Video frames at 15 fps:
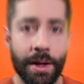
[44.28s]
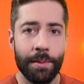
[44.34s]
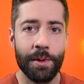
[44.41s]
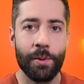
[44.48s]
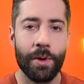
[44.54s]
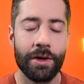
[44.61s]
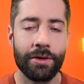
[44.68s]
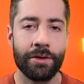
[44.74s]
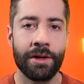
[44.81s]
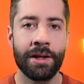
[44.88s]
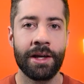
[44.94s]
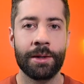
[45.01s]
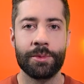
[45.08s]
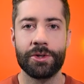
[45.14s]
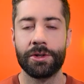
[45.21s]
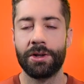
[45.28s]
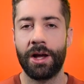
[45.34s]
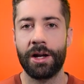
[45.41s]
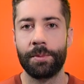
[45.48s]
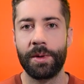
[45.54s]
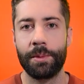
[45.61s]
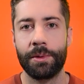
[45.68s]
might be wondering, and I'm sure a
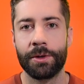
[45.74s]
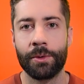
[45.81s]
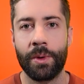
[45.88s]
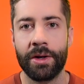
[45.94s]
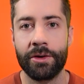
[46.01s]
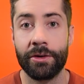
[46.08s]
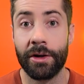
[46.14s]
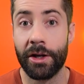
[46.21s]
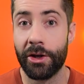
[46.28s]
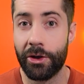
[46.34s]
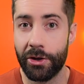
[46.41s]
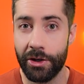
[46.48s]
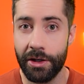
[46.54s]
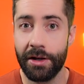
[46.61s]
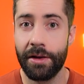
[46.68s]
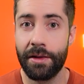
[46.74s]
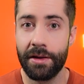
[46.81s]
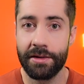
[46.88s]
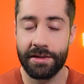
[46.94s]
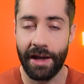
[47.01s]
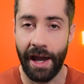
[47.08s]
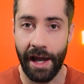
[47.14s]
lot of people are wondering, could
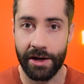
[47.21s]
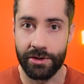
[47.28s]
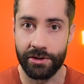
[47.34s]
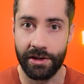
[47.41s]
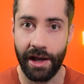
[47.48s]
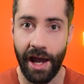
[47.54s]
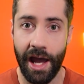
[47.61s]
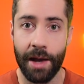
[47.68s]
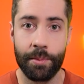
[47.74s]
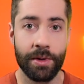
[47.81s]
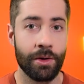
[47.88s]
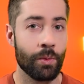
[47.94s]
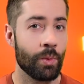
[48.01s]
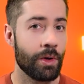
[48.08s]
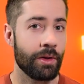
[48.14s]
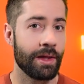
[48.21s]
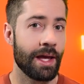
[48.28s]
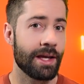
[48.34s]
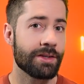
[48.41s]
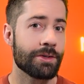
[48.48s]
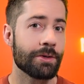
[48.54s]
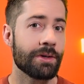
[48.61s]
this actually happen? Well, the
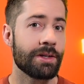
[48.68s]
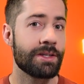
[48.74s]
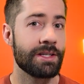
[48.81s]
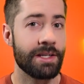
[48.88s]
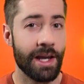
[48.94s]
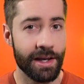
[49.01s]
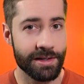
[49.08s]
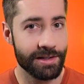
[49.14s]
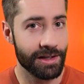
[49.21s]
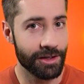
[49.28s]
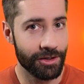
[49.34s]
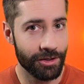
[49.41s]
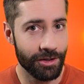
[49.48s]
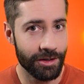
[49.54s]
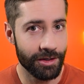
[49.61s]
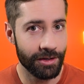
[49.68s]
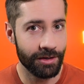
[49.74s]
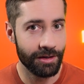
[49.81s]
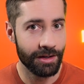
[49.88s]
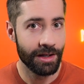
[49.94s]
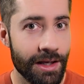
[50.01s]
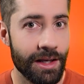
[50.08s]
answer is yes, it
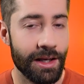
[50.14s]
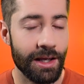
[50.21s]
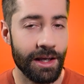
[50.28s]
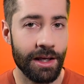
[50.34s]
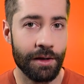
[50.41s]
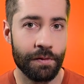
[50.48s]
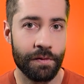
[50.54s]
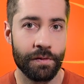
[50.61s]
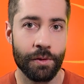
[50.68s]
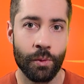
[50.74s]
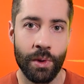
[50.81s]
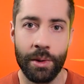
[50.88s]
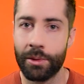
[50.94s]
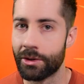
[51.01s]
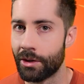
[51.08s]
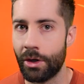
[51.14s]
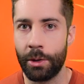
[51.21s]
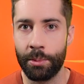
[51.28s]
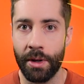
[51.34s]
could if we were all